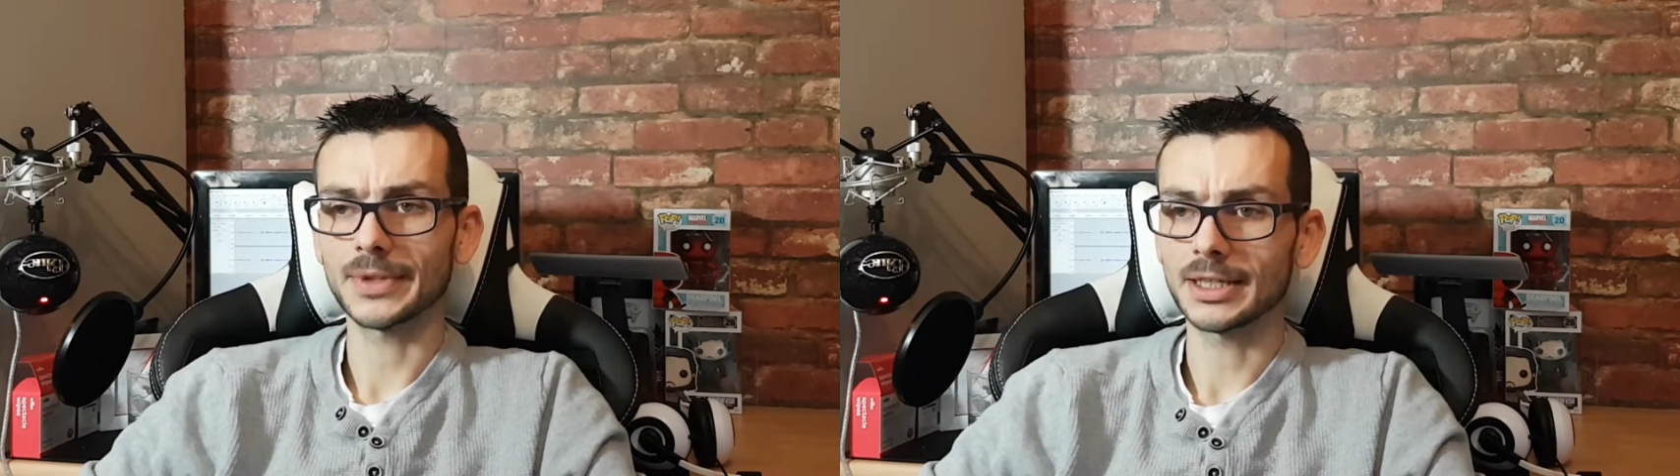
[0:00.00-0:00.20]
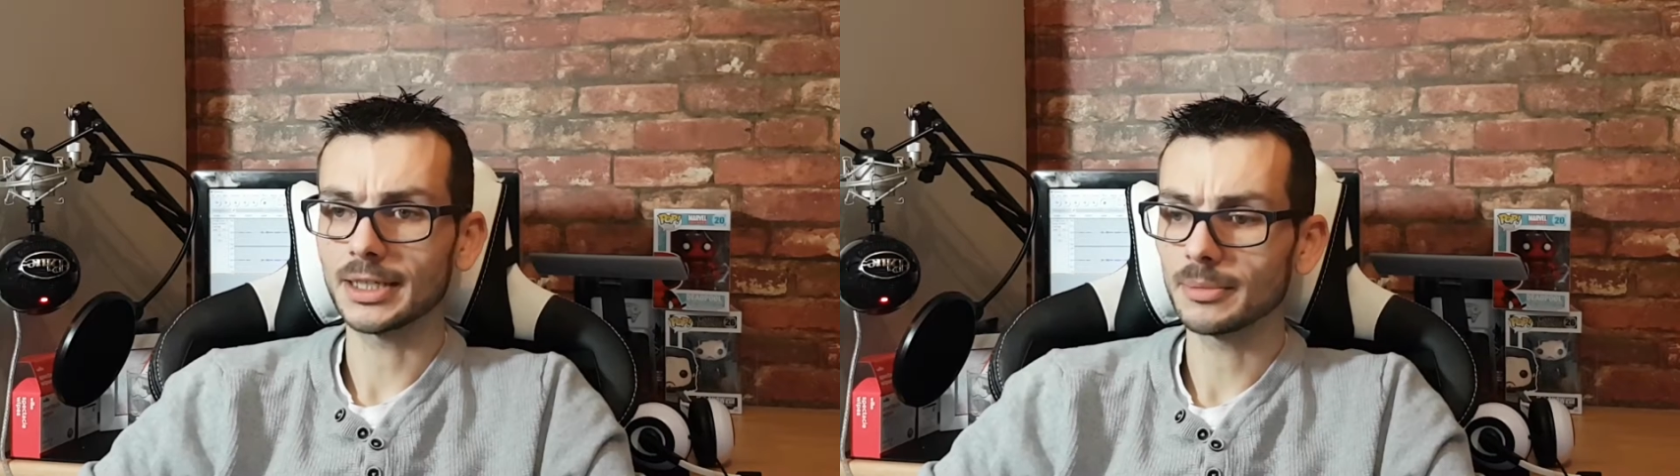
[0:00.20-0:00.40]

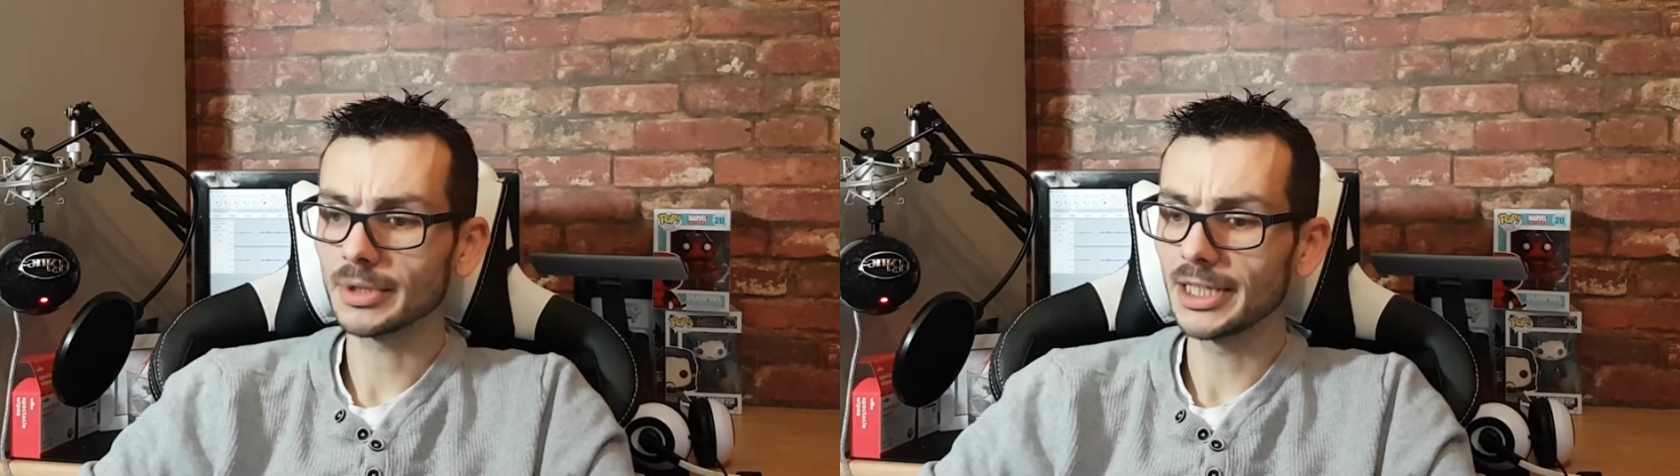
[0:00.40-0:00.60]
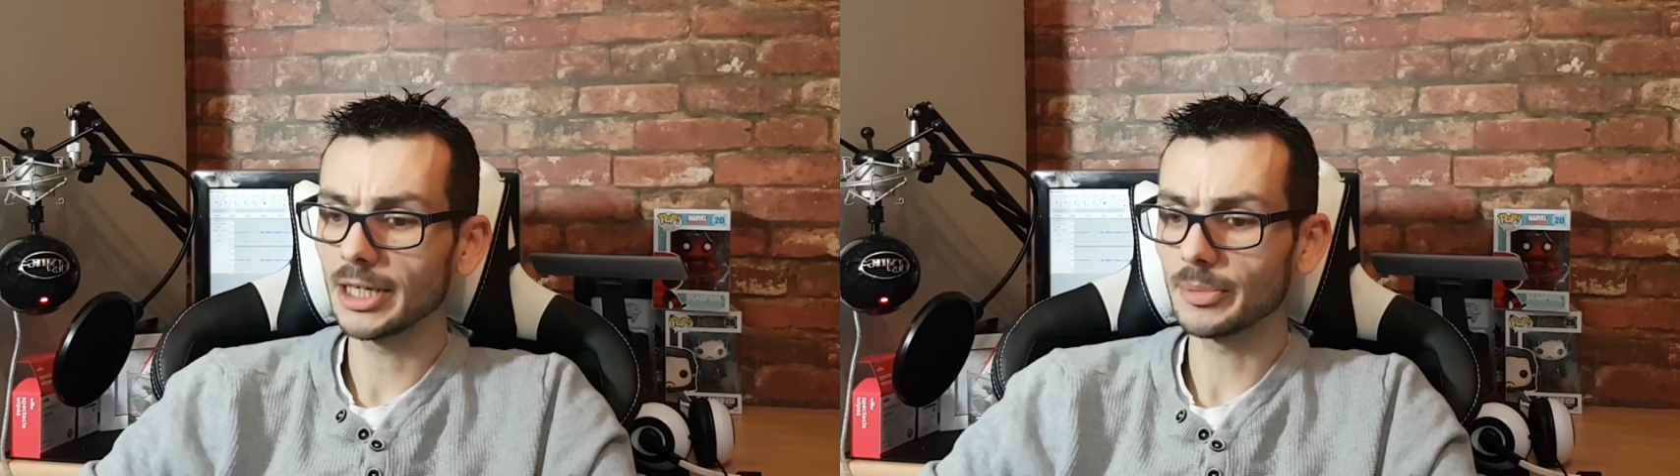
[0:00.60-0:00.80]
Um,
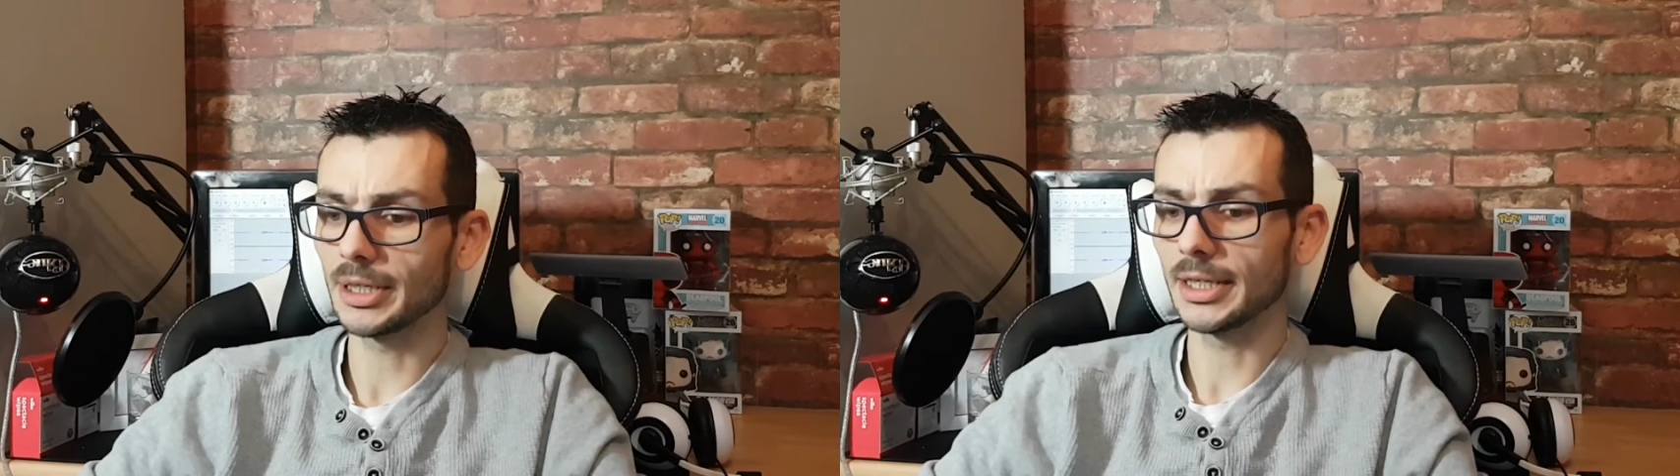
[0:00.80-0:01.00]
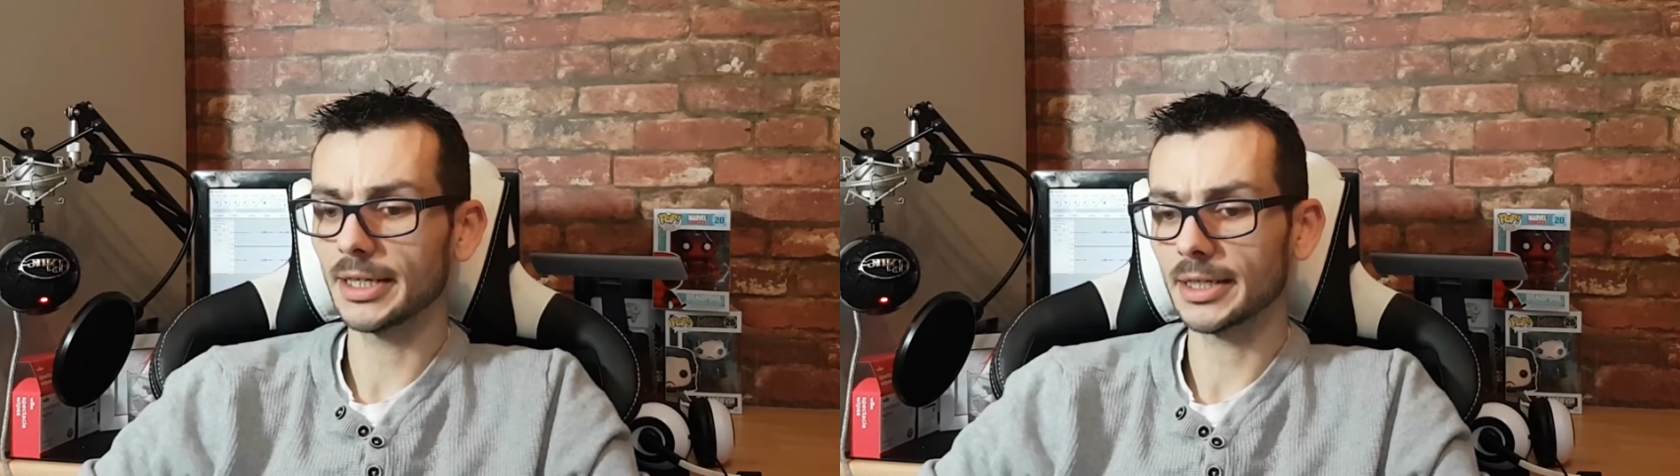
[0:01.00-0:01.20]
Kaby
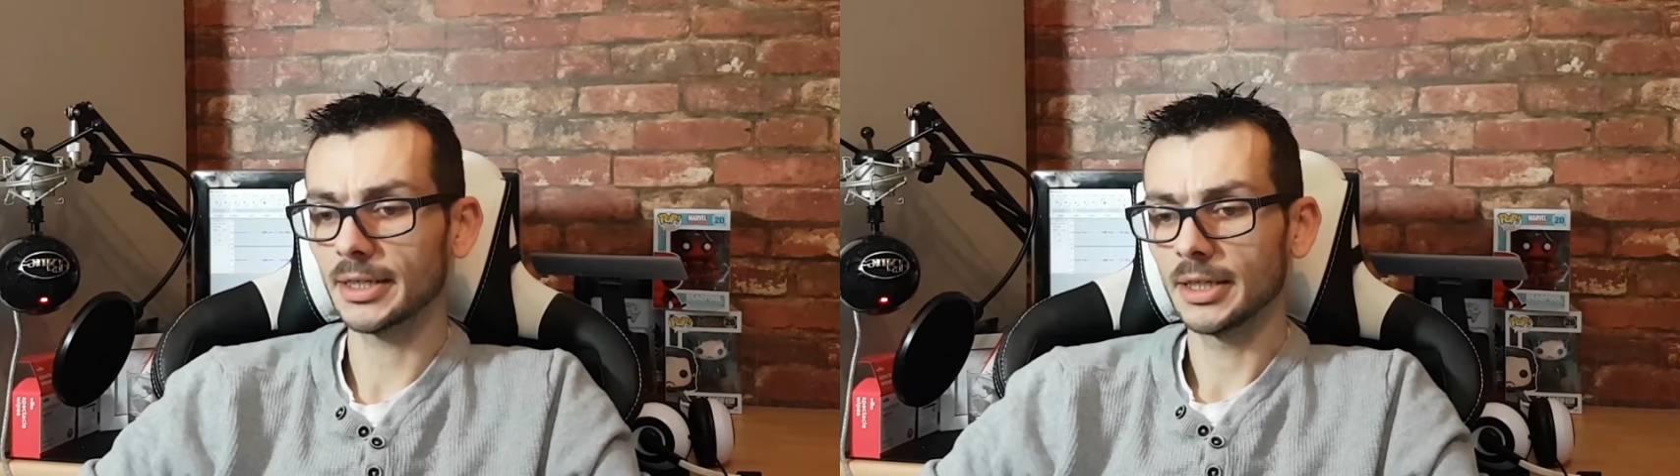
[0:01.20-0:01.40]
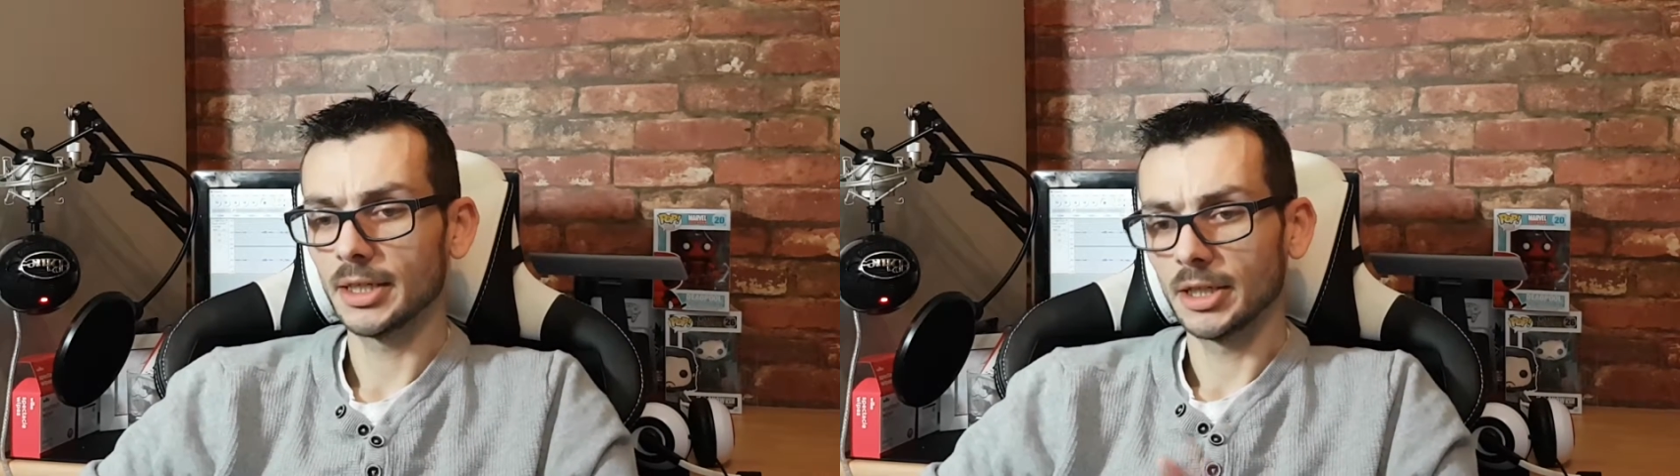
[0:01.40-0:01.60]
Lake,
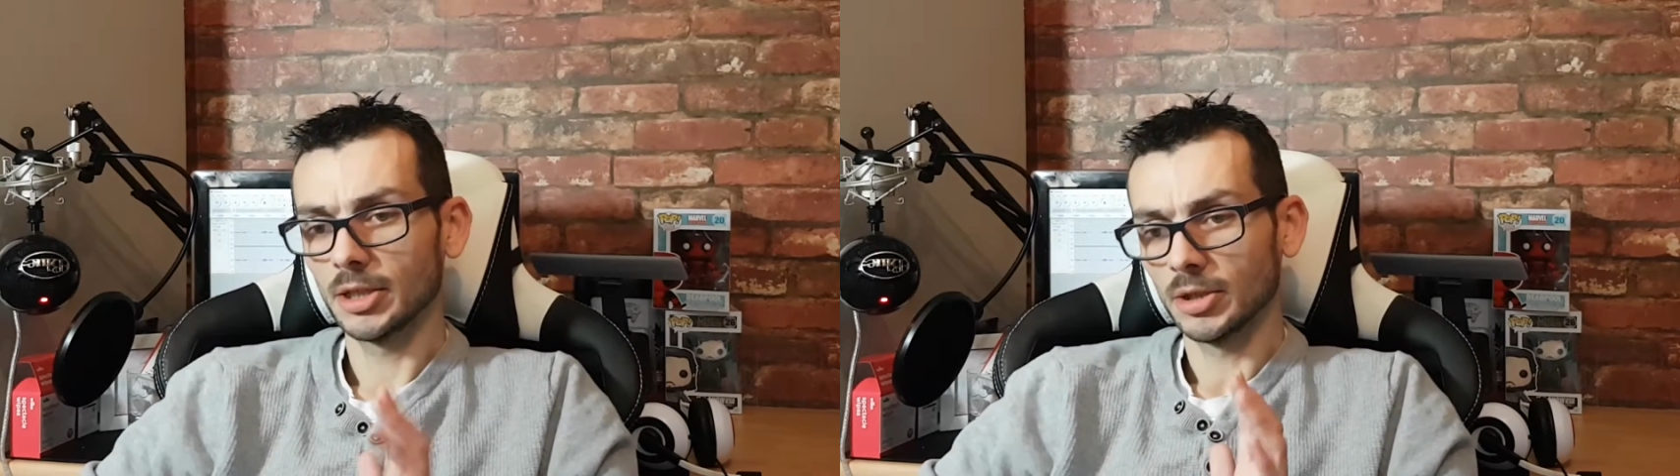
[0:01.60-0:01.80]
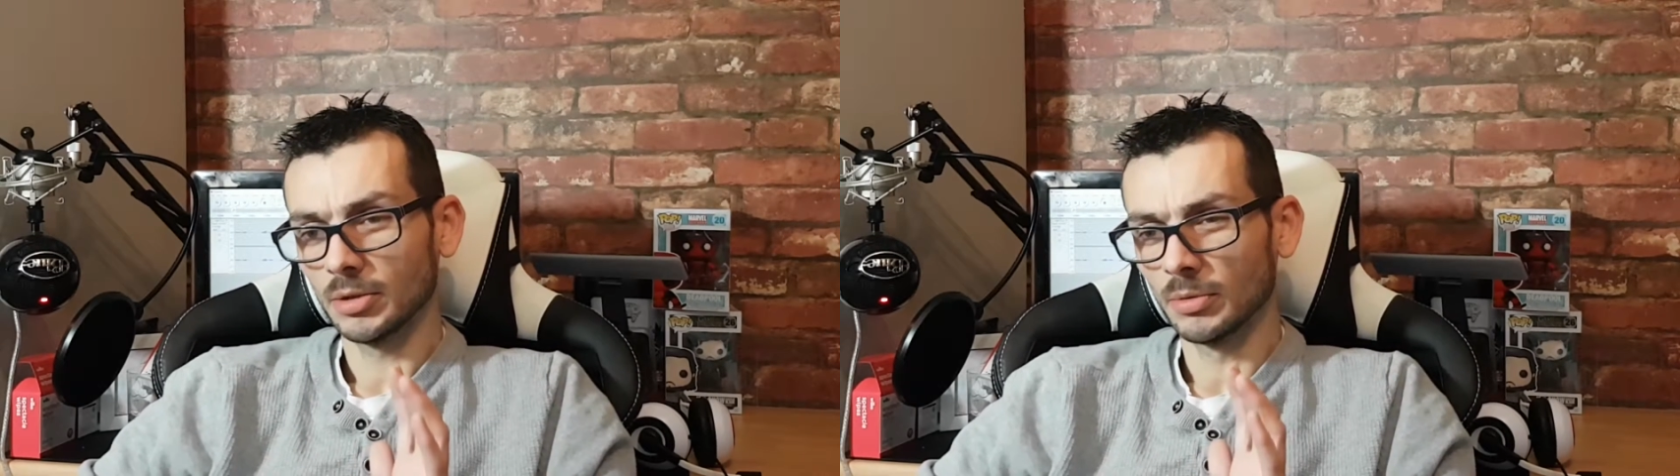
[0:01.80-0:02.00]

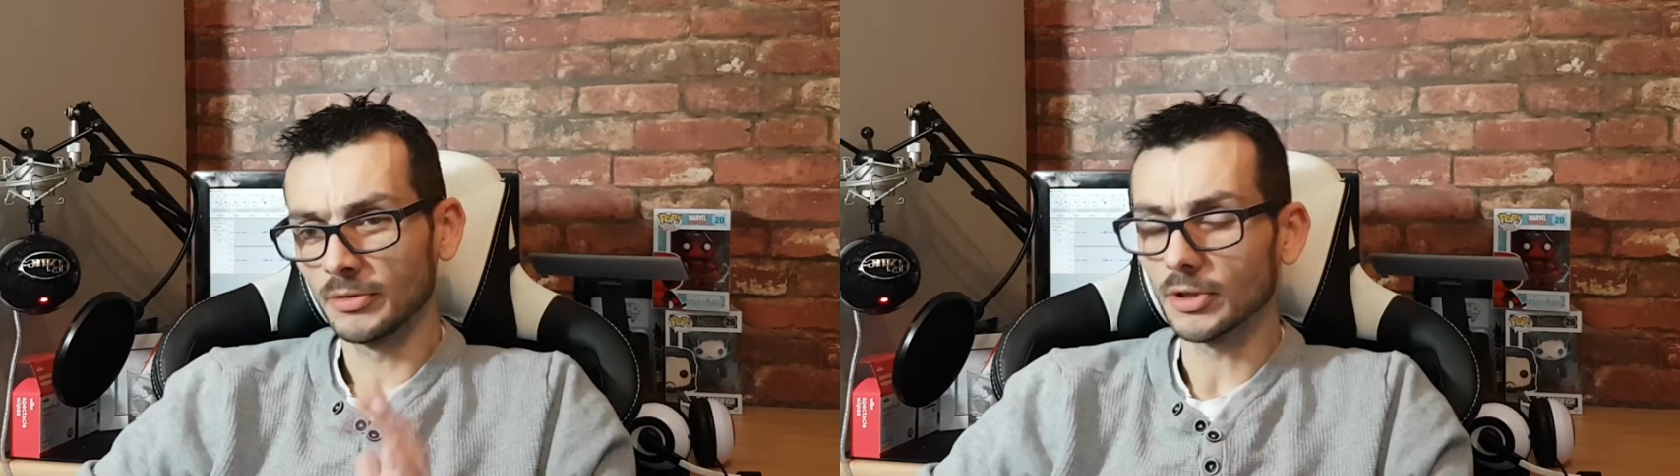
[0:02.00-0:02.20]
we've